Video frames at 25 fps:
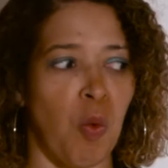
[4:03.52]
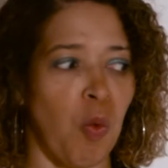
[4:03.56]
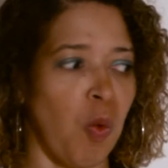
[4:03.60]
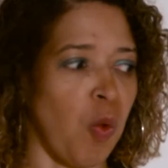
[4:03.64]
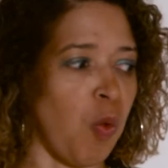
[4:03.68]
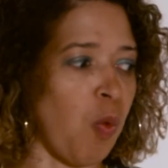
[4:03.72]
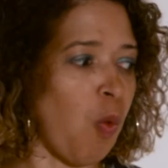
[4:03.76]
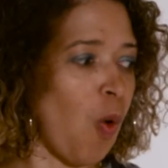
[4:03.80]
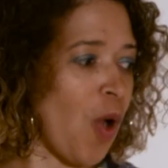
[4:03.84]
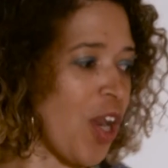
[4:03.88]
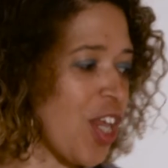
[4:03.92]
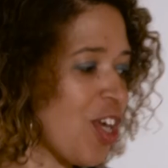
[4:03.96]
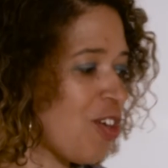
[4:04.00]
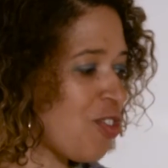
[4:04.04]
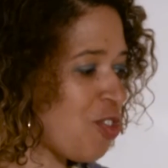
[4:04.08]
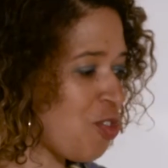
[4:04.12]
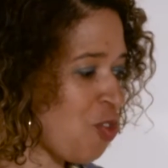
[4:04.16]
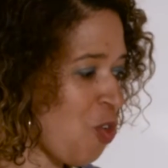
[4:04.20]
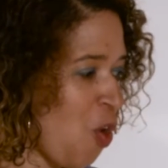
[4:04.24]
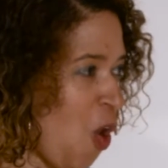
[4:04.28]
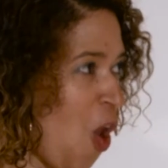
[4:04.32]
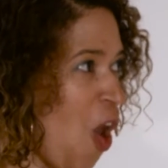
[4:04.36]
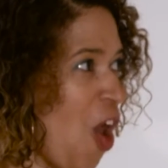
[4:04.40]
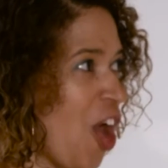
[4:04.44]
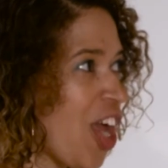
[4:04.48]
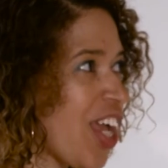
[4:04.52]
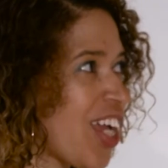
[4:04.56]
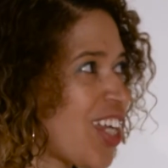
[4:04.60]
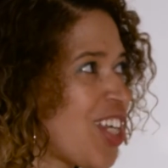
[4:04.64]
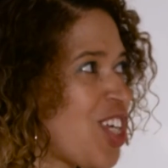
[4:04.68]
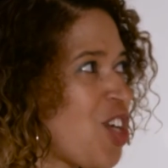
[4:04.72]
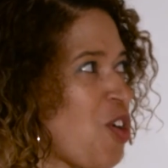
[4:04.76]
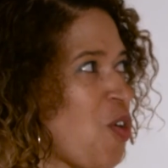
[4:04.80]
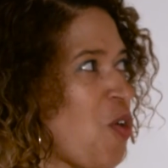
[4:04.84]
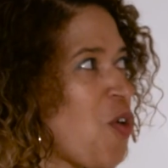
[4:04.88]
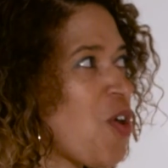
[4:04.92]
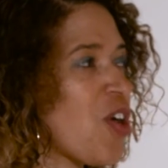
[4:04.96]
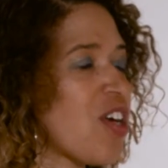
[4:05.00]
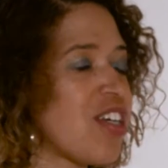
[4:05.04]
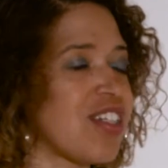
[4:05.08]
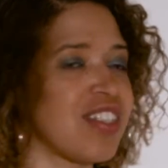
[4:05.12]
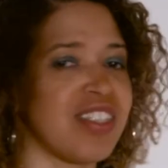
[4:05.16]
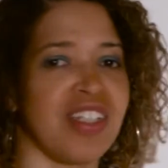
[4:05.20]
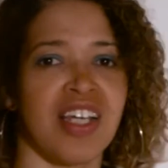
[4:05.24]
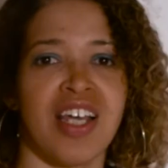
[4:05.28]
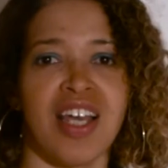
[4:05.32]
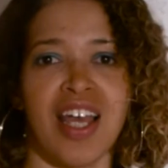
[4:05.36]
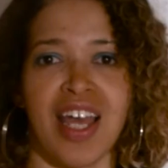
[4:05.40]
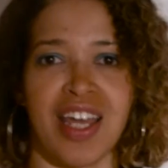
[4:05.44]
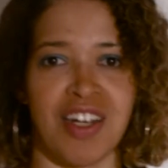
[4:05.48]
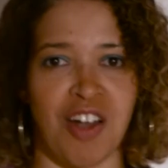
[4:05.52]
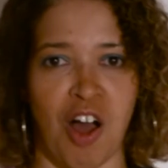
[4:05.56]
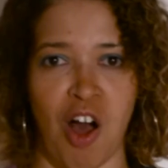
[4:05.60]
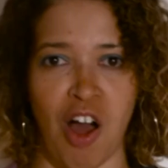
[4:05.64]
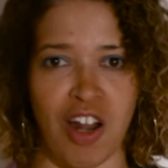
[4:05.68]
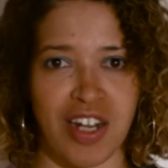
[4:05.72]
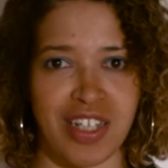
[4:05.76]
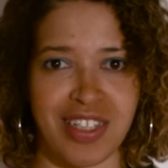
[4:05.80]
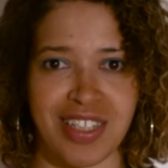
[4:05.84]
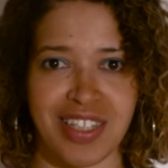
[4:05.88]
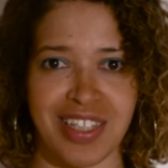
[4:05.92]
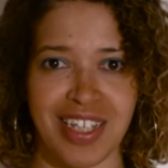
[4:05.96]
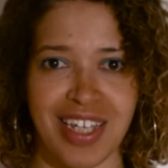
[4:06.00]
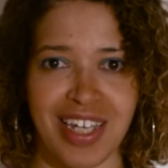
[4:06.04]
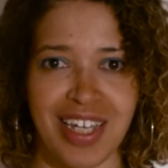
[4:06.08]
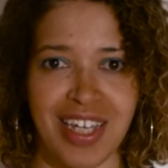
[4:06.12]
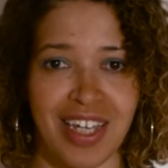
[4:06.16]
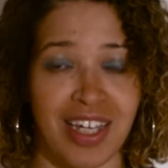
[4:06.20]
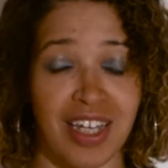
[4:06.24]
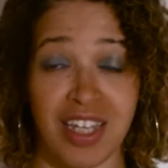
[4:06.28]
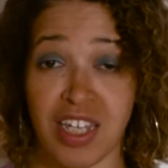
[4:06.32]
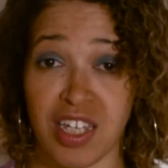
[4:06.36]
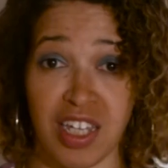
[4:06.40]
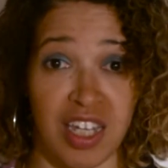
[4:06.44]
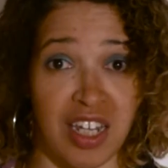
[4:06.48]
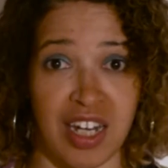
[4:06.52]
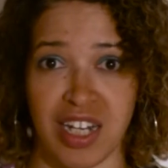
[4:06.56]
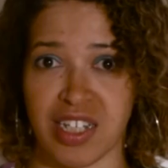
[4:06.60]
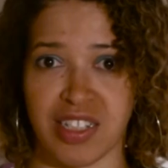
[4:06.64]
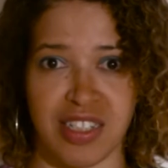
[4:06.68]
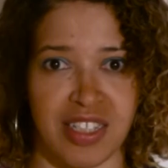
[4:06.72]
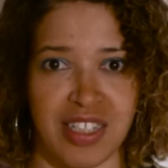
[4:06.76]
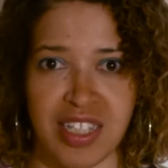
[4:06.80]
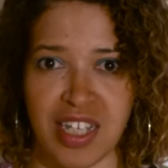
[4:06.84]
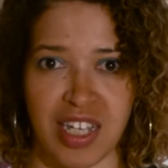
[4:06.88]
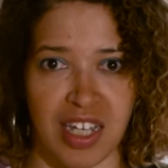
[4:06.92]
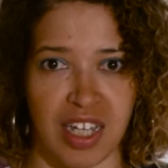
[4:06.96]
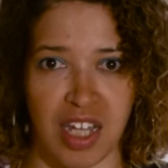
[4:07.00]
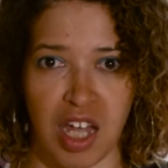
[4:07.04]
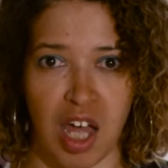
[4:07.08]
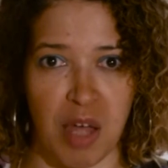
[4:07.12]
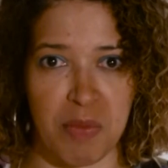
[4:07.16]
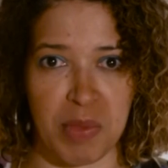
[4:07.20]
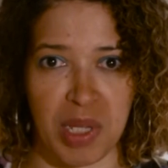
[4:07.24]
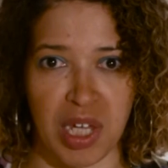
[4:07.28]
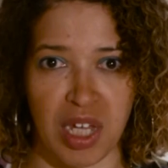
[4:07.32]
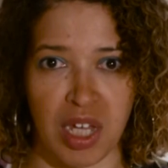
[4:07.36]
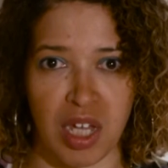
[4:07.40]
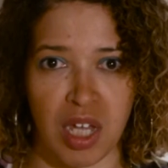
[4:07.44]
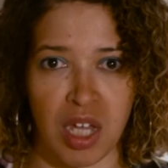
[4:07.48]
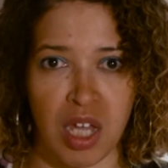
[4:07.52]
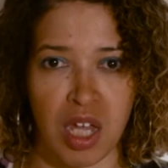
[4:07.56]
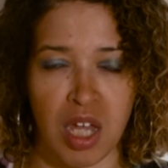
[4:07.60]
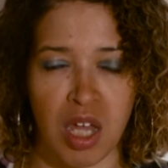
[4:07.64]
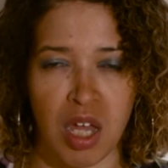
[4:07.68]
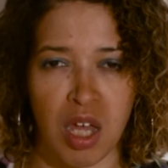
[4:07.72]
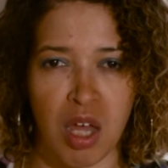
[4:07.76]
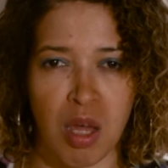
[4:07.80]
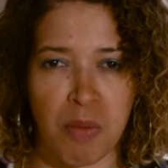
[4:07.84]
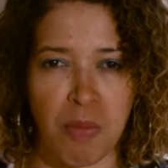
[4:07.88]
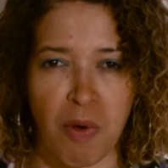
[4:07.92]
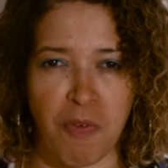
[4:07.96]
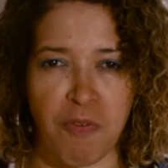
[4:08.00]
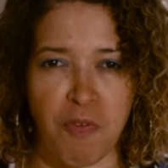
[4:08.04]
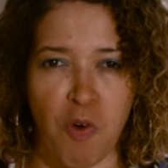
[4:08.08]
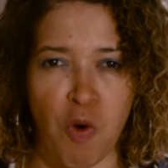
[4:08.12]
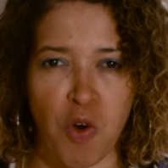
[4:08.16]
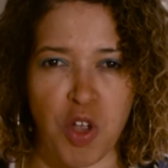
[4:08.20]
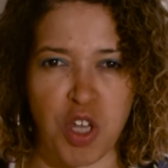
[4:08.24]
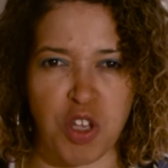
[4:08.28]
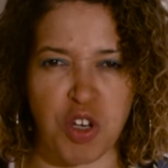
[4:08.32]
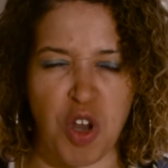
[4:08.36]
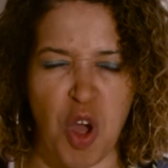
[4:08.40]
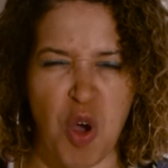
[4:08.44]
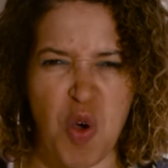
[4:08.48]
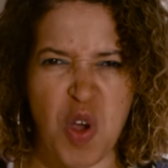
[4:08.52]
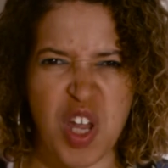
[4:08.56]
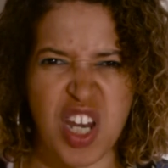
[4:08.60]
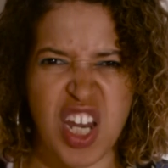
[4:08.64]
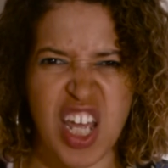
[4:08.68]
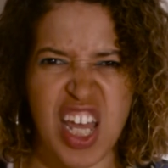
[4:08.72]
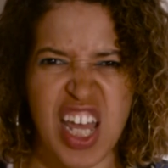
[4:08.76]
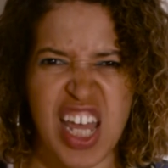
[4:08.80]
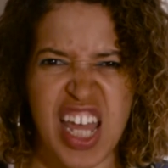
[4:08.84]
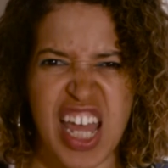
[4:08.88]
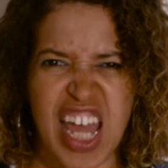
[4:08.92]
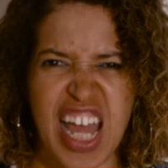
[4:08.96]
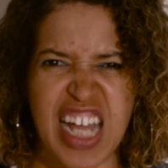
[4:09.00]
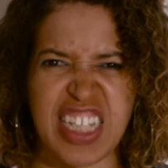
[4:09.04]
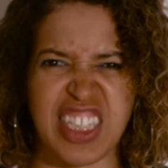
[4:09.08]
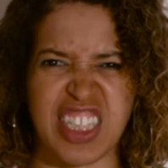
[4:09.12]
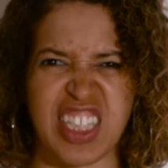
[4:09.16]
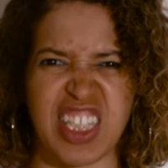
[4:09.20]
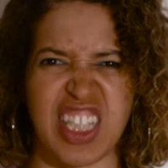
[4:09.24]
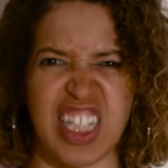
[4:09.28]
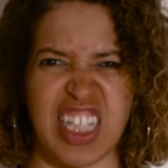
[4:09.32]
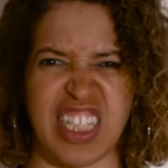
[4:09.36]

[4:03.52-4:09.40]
well, What are you drawing in yours? And honestly, you didn't see it coming. Before you know it, it's